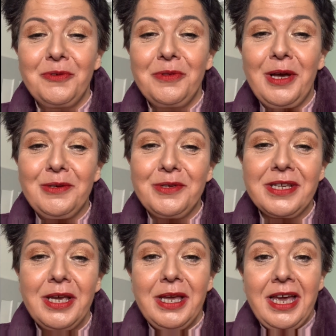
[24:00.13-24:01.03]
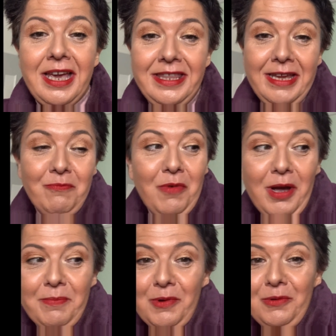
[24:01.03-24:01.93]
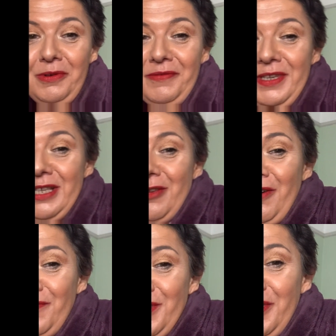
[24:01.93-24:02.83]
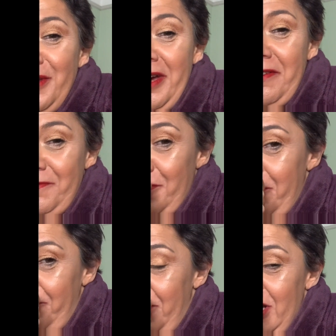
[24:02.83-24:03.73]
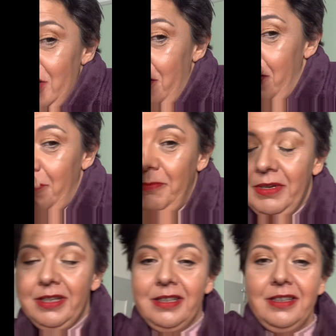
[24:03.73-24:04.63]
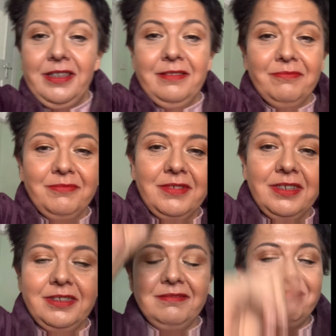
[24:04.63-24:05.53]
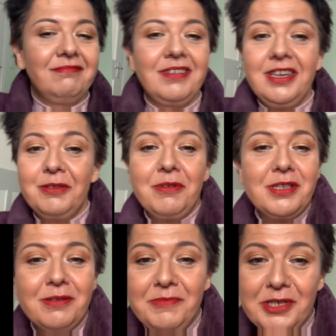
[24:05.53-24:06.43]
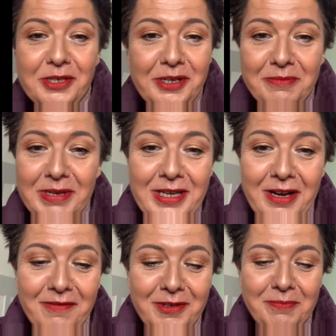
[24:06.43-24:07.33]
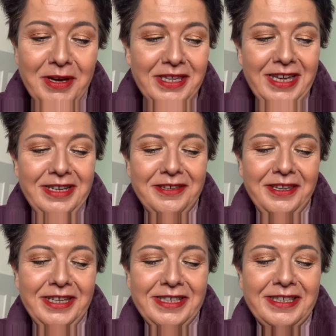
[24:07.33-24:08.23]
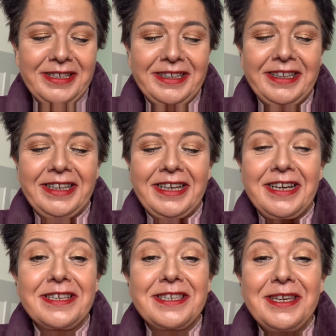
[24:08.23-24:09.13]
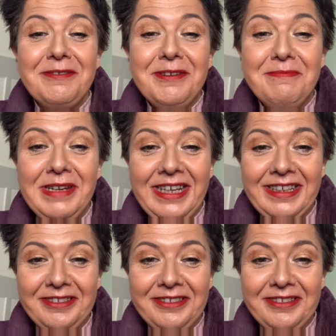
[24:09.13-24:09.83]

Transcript: those and then wipe all of this off so that I've got a fresh arm. Otherwise, I'm just going to be covered by the end of this. I'll see you in a minute.